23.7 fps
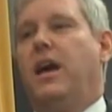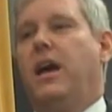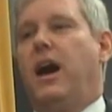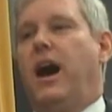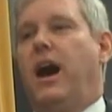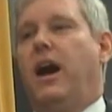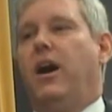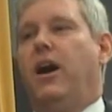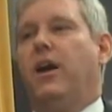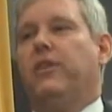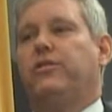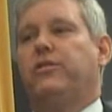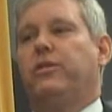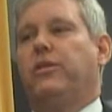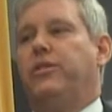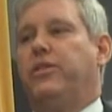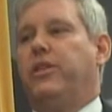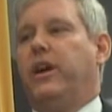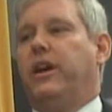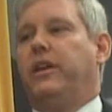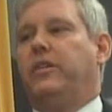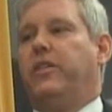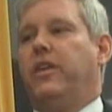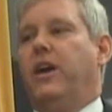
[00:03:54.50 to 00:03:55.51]
I also
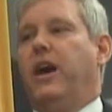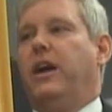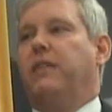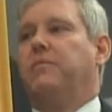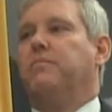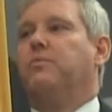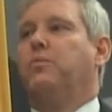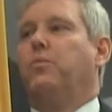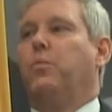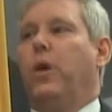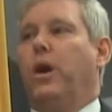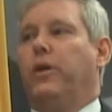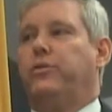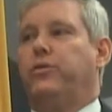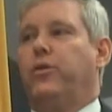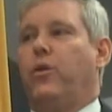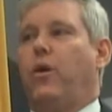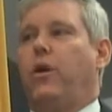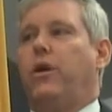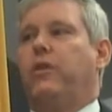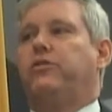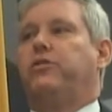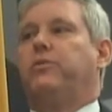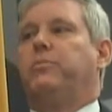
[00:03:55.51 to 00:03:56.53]
think that while
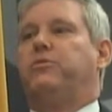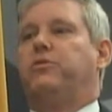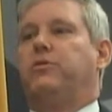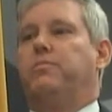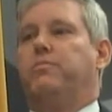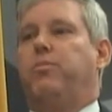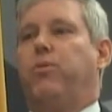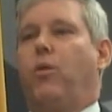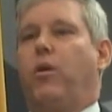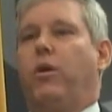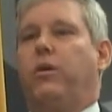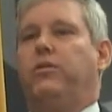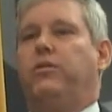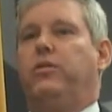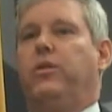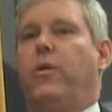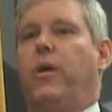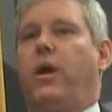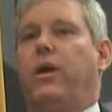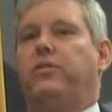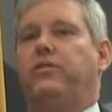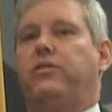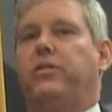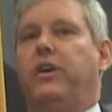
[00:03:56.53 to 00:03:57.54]
tourism is important to
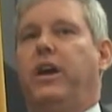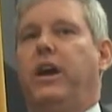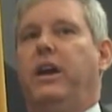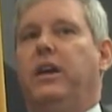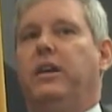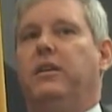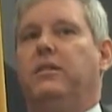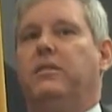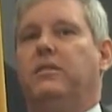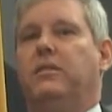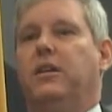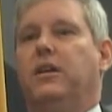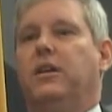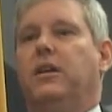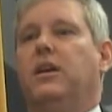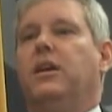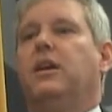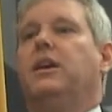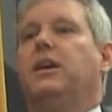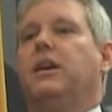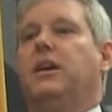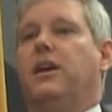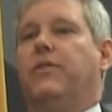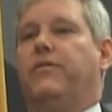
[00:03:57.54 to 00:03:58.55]
our state,
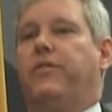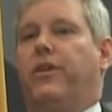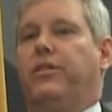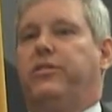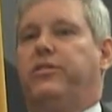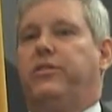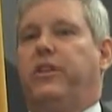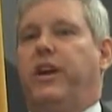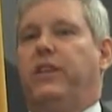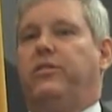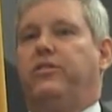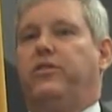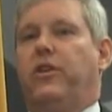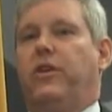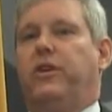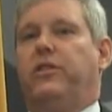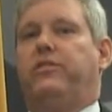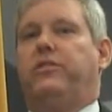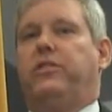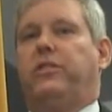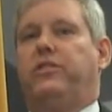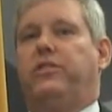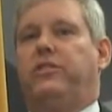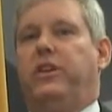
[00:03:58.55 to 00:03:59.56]
if our state's going
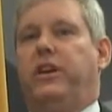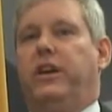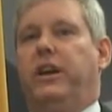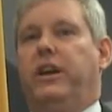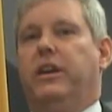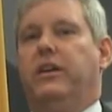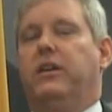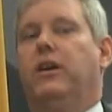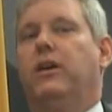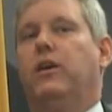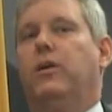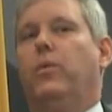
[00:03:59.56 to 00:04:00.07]
to succeed,